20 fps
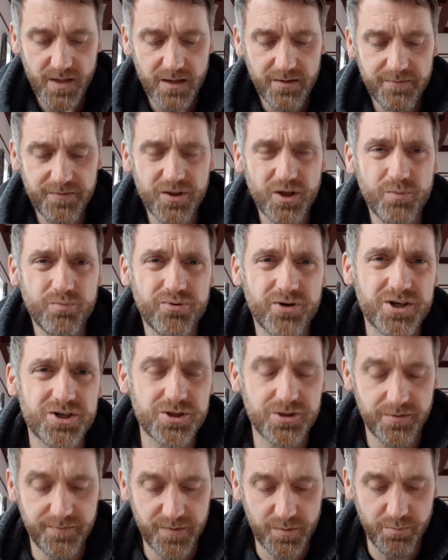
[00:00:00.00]
For the
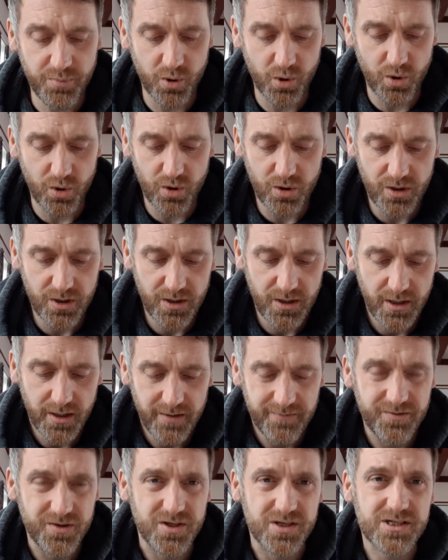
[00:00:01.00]
oppression of the poor,
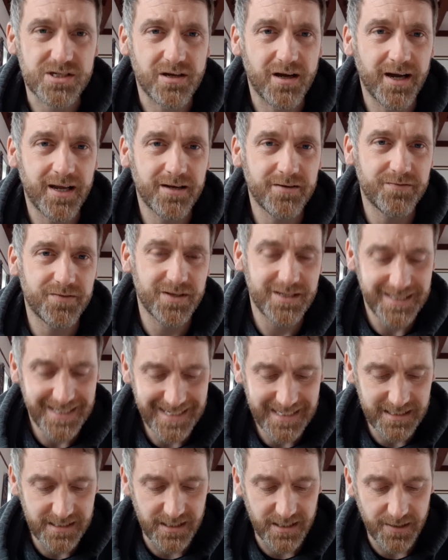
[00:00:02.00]
for the sign of the
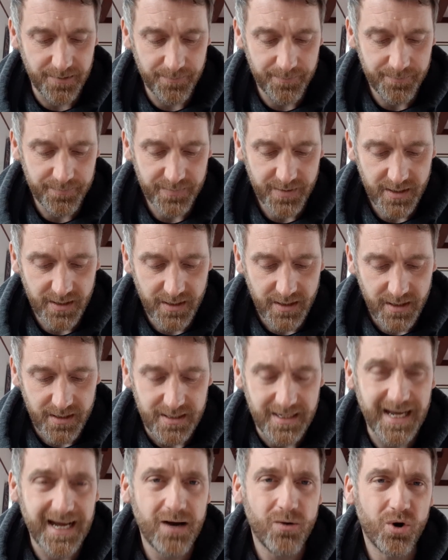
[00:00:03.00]
needy,
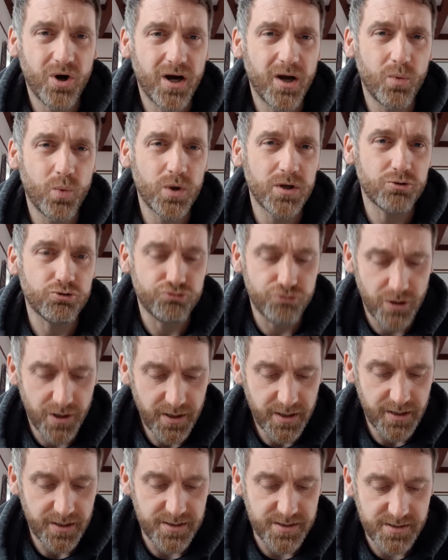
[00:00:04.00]
now I will
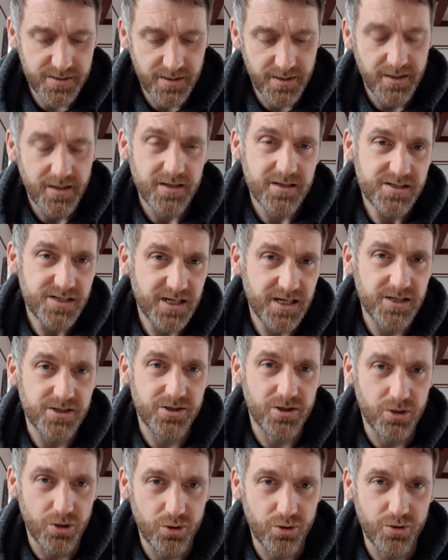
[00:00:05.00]
arise, says
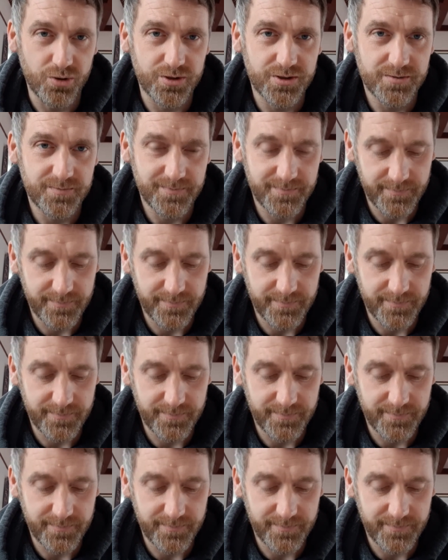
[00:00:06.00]
the Lord.